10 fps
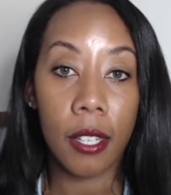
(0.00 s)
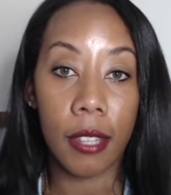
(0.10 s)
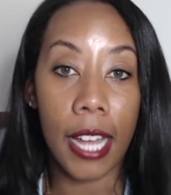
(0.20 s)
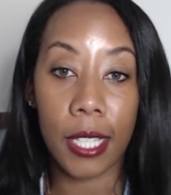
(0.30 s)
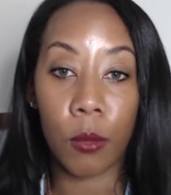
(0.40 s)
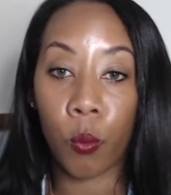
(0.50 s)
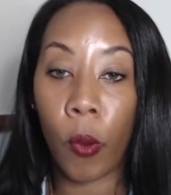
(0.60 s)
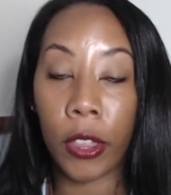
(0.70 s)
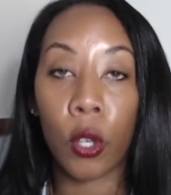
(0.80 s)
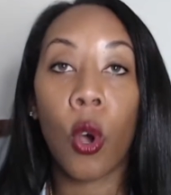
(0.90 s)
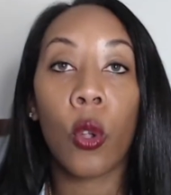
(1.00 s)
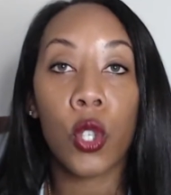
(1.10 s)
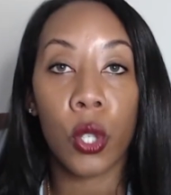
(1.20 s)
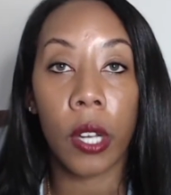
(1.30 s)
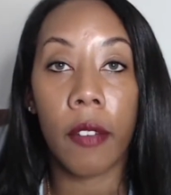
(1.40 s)
that's what the
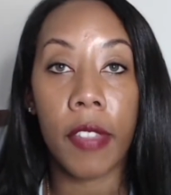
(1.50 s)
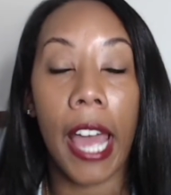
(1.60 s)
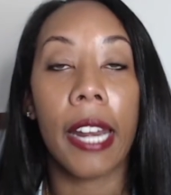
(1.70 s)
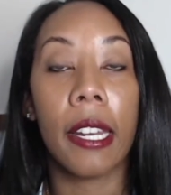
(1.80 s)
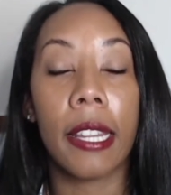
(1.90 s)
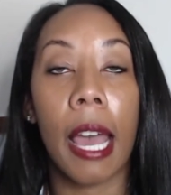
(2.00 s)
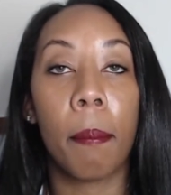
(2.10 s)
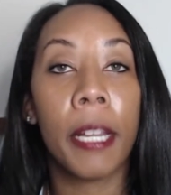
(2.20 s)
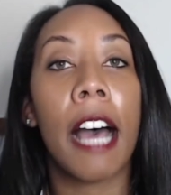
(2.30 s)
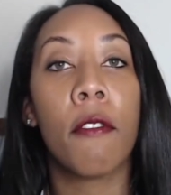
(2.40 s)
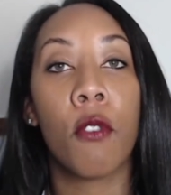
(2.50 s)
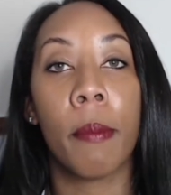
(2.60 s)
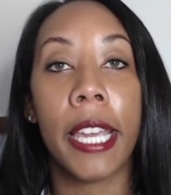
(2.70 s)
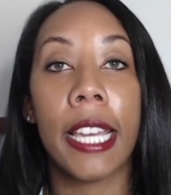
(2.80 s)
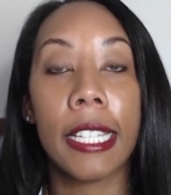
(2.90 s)
culture of that that
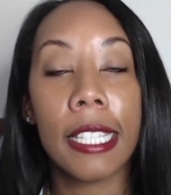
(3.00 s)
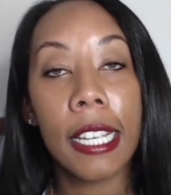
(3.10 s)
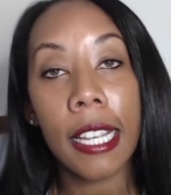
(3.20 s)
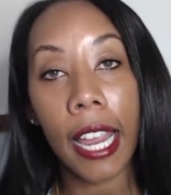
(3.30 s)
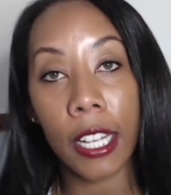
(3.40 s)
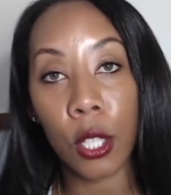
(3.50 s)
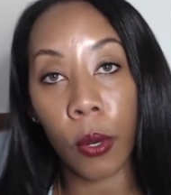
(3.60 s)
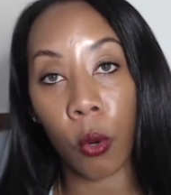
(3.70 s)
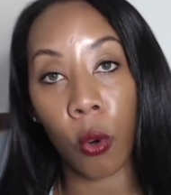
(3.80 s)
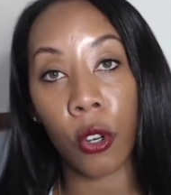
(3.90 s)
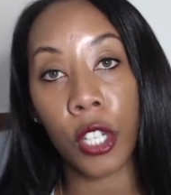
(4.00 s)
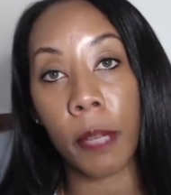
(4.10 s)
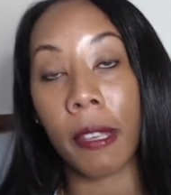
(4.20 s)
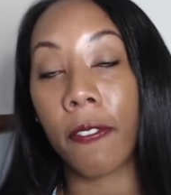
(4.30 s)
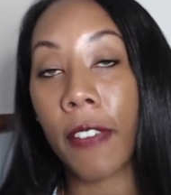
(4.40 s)
platform is. And so in order
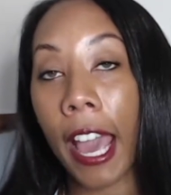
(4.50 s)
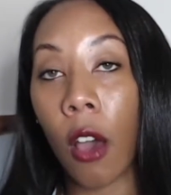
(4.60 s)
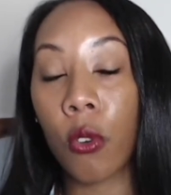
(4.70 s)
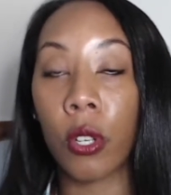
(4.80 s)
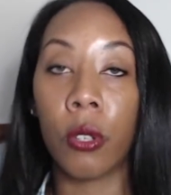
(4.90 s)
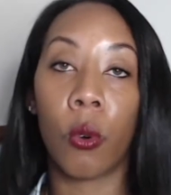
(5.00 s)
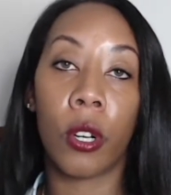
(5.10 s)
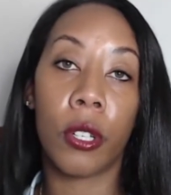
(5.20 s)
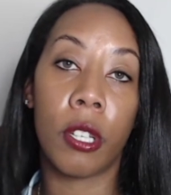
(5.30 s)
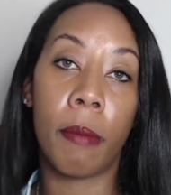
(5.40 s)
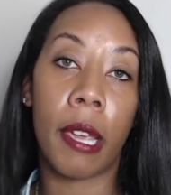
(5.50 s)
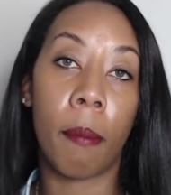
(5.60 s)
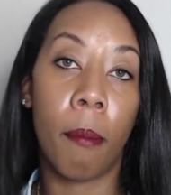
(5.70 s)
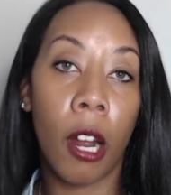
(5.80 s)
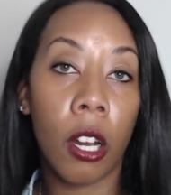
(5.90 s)
to be found and in order to make a
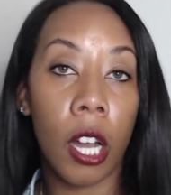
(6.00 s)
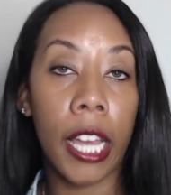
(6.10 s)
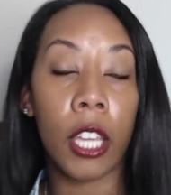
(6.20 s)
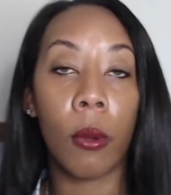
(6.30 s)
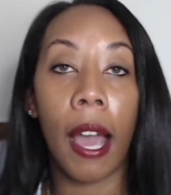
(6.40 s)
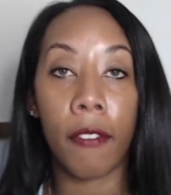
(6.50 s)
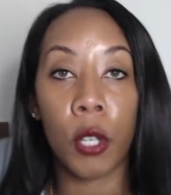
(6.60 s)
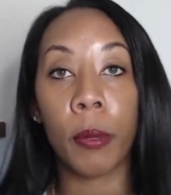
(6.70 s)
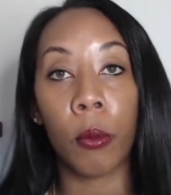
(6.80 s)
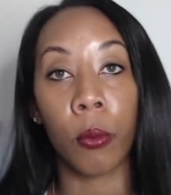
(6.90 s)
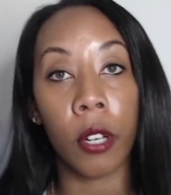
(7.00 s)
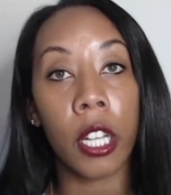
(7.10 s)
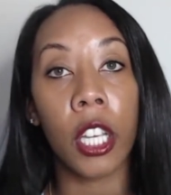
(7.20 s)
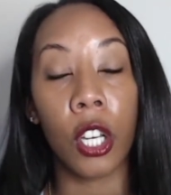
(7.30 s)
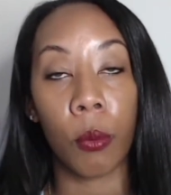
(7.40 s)
mark on it, you have to be
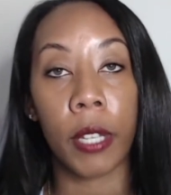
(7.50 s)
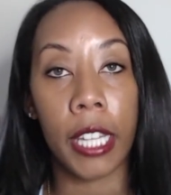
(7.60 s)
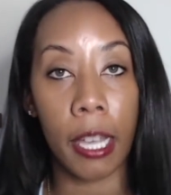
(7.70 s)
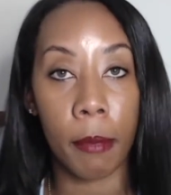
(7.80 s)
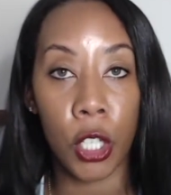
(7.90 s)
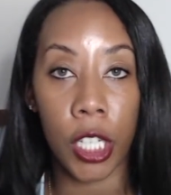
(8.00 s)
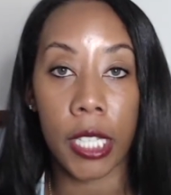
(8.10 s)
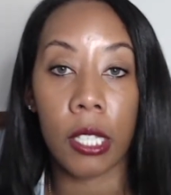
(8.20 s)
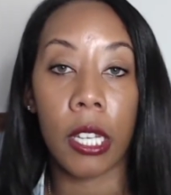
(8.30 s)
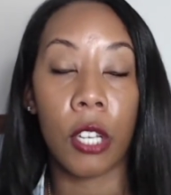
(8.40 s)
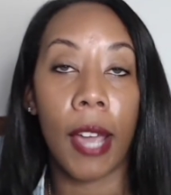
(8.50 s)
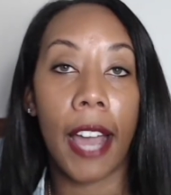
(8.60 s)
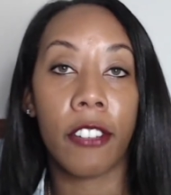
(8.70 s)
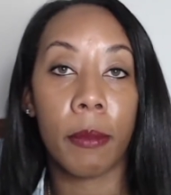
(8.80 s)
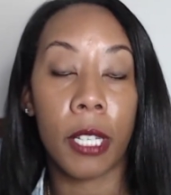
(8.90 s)
really good with images and you
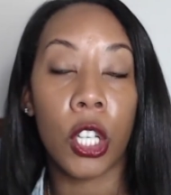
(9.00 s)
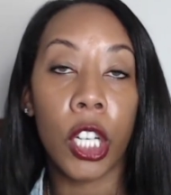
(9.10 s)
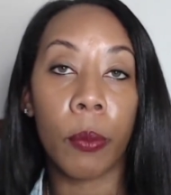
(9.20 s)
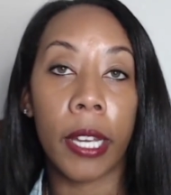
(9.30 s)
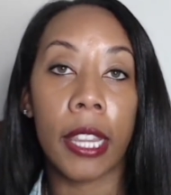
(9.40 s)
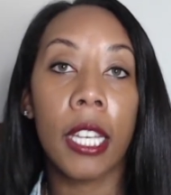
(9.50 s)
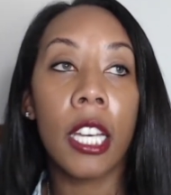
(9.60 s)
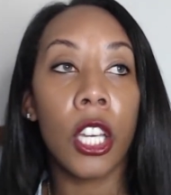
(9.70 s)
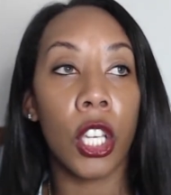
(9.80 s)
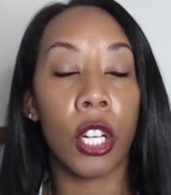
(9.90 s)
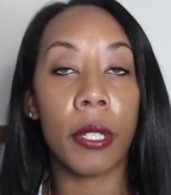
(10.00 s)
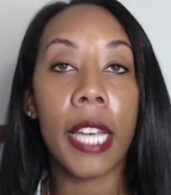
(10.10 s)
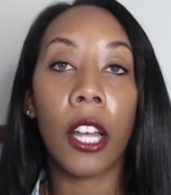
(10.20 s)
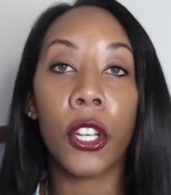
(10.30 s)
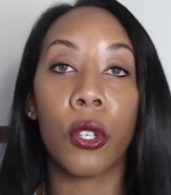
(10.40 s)
have to be good with, you know,
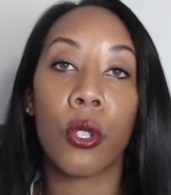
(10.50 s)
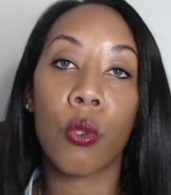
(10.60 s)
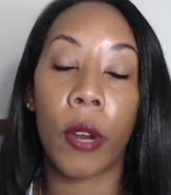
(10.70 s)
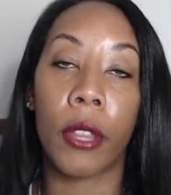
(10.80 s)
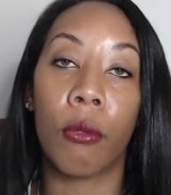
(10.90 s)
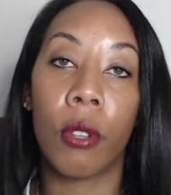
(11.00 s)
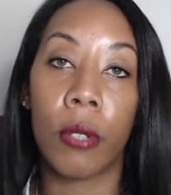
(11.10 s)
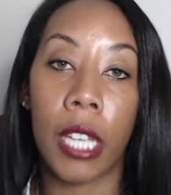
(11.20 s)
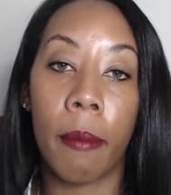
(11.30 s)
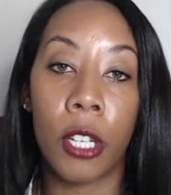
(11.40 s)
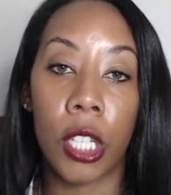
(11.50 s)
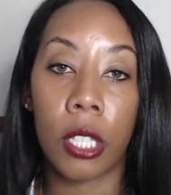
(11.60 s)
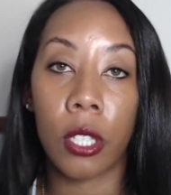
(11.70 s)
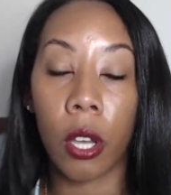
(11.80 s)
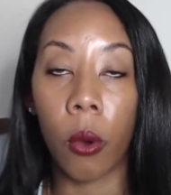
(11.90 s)
telling your story through those
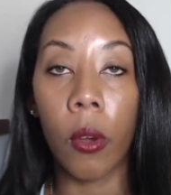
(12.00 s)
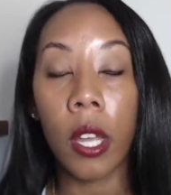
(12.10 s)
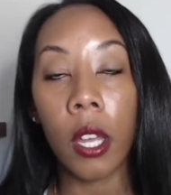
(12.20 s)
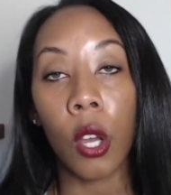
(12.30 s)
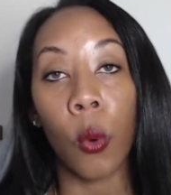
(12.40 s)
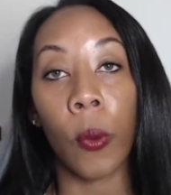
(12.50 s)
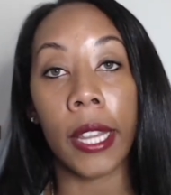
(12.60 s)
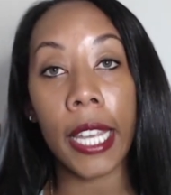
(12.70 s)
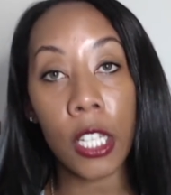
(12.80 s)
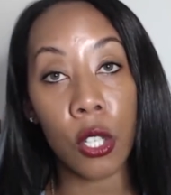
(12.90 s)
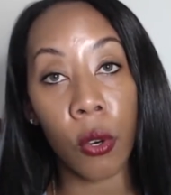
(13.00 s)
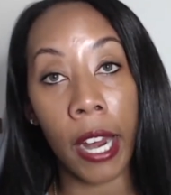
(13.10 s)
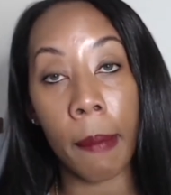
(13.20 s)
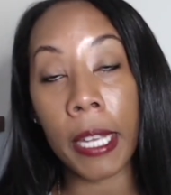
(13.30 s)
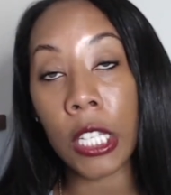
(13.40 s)
images. So with
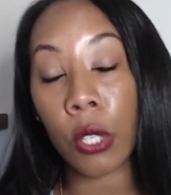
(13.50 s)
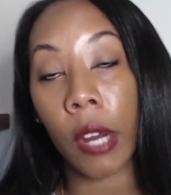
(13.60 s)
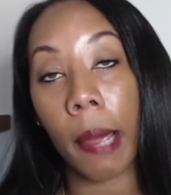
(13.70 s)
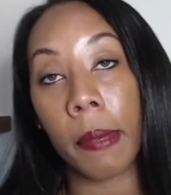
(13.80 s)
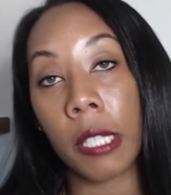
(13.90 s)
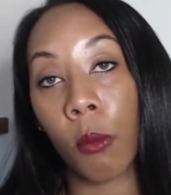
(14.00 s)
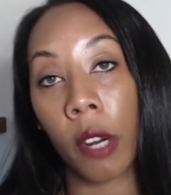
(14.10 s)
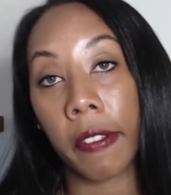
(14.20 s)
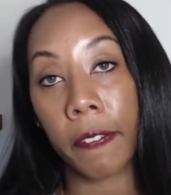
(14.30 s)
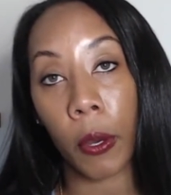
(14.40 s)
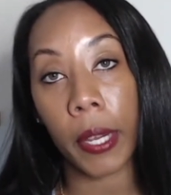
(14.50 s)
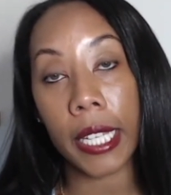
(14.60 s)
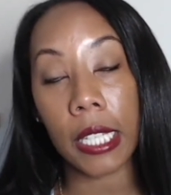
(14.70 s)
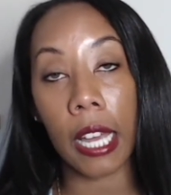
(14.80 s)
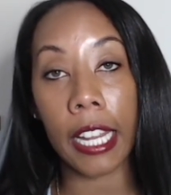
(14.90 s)
Instagram, Instagram is more of a
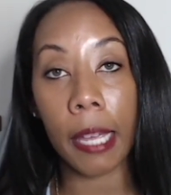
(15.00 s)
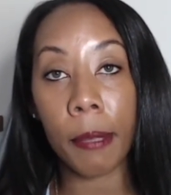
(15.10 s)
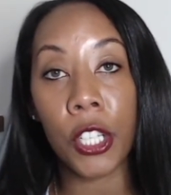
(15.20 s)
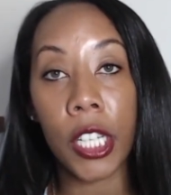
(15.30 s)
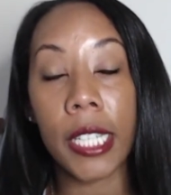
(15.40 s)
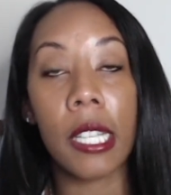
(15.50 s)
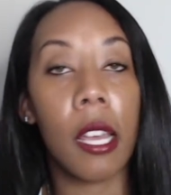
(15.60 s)
focus on images